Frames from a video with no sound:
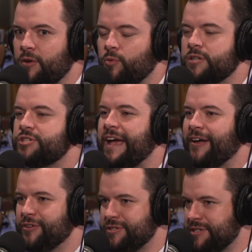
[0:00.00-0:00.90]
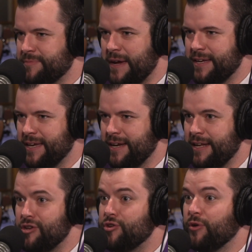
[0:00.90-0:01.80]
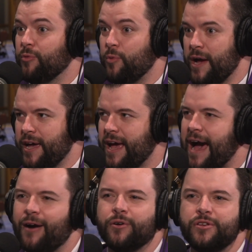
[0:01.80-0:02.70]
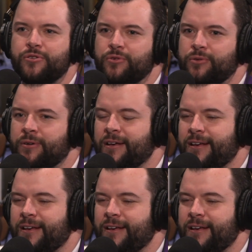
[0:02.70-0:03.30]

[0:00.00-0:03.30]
What challenges might get in your way? How are you,